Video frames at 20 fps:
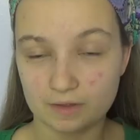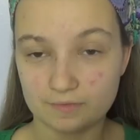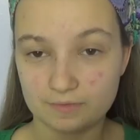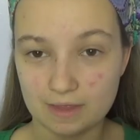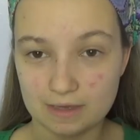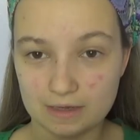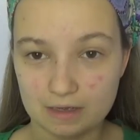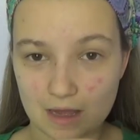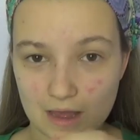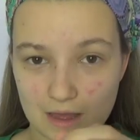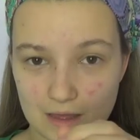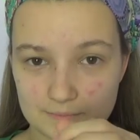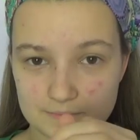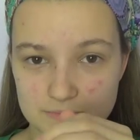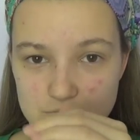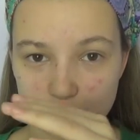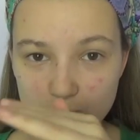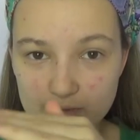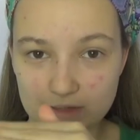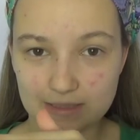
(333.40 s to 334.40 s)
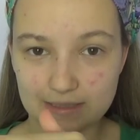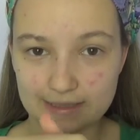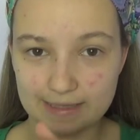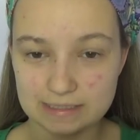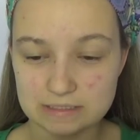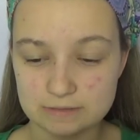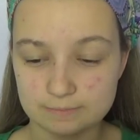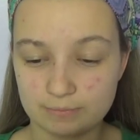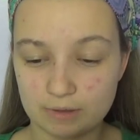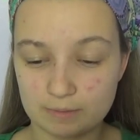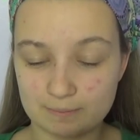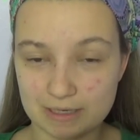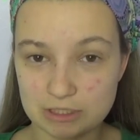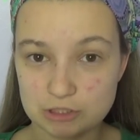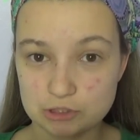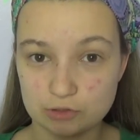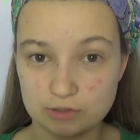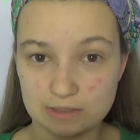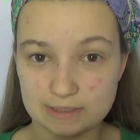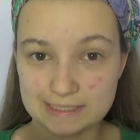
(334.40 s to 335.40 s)
that comes with a lid, but make
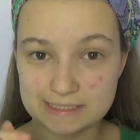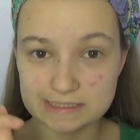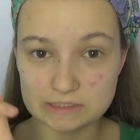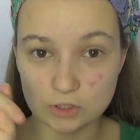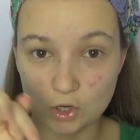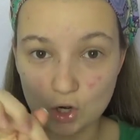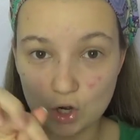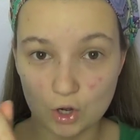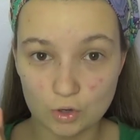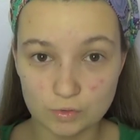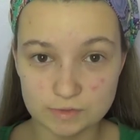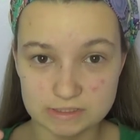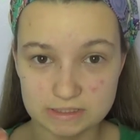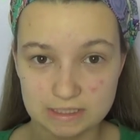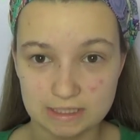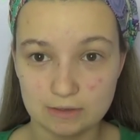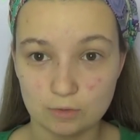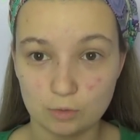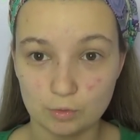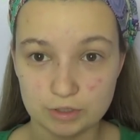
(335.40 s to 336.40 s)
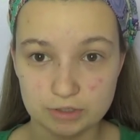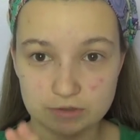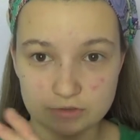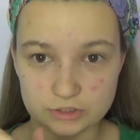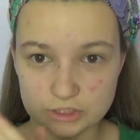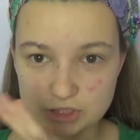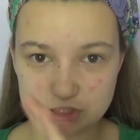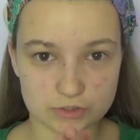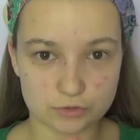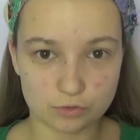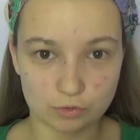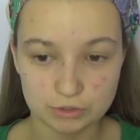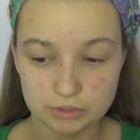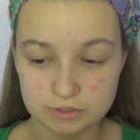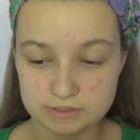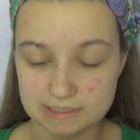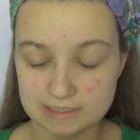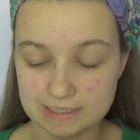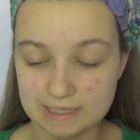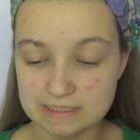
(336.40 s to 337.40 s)
sure the lid's got holes in it, or you can just not
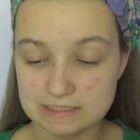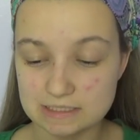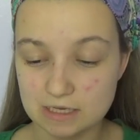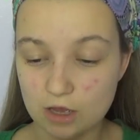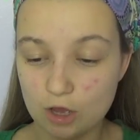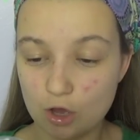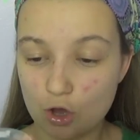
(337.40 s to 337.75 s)
use the lid.